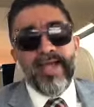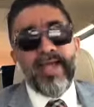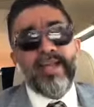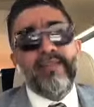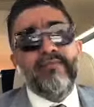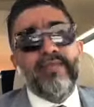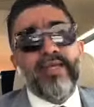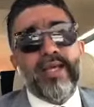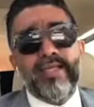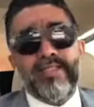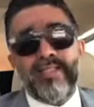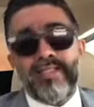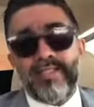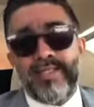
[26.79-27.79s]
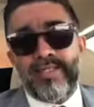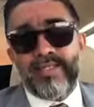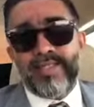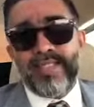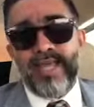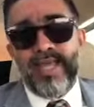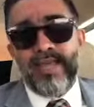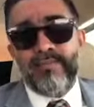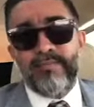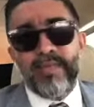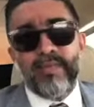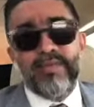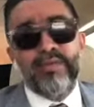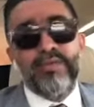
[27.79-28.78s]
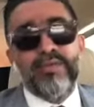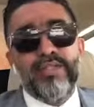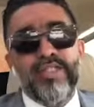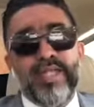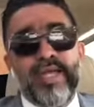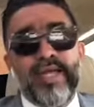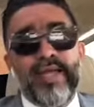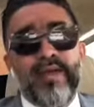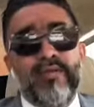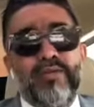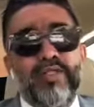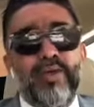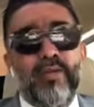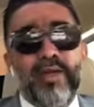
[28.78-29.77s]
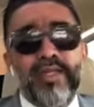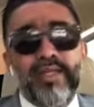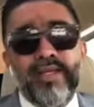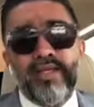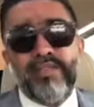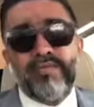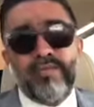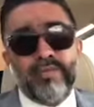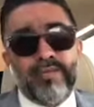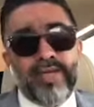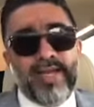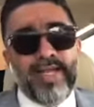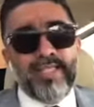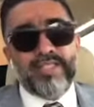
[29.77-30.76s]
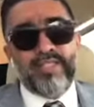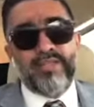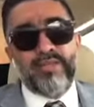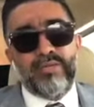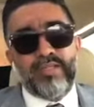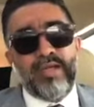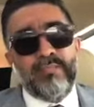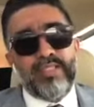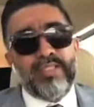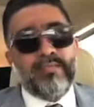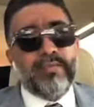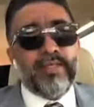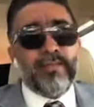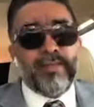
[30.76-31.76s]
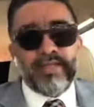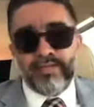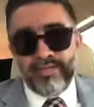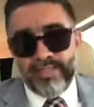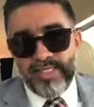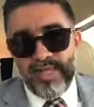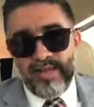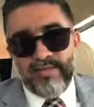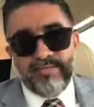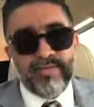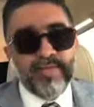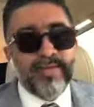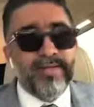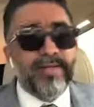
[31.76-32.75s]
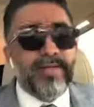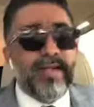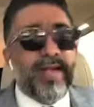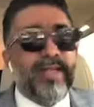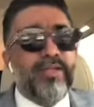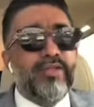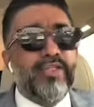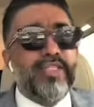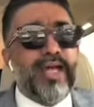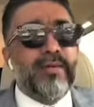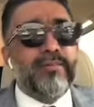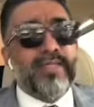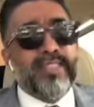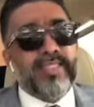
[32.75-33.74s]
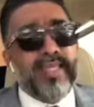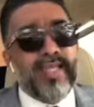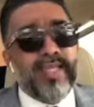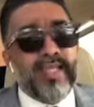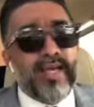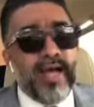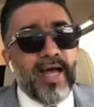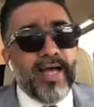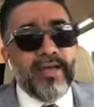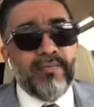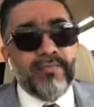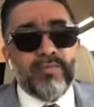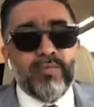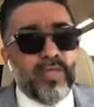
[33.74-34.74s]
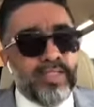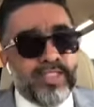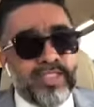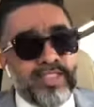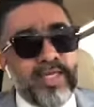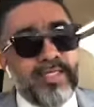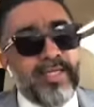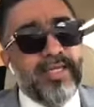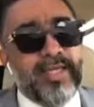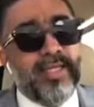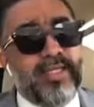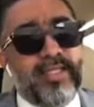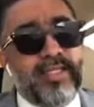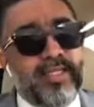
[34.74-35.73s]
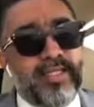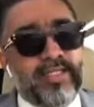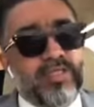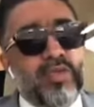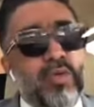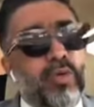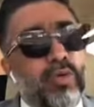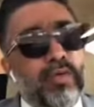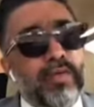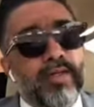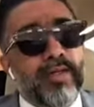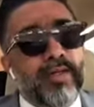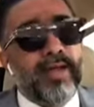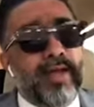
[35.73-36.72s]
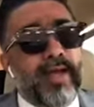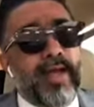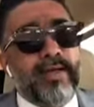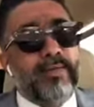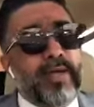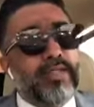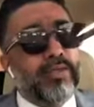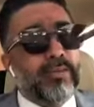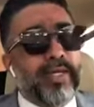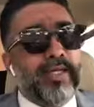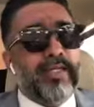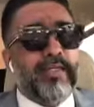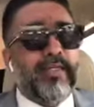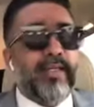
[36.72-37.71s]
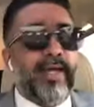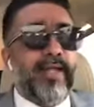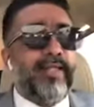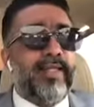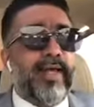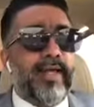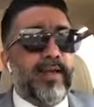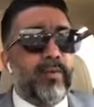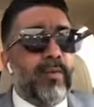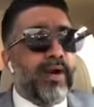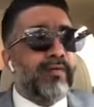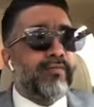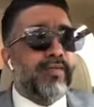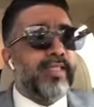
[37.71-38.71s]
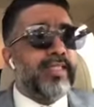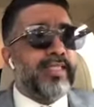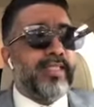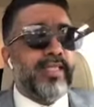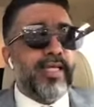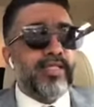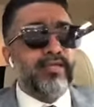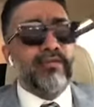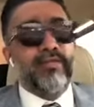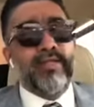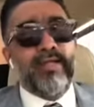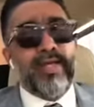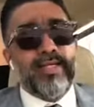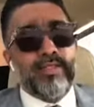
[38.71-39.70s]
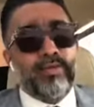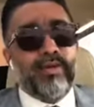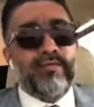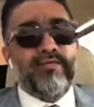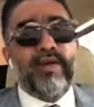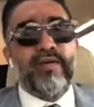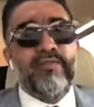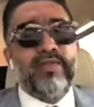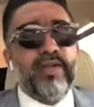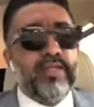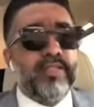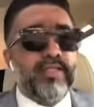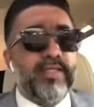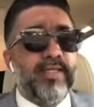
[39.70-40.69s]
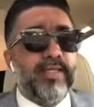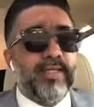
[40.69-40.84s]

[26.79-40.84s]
And if the answers are the same, you don't stand out. So when the interviewer asks you, tell me something about yourself, and you start by saying, was studying in this school, I graduated, and then I worked for this industry for the last 25 years,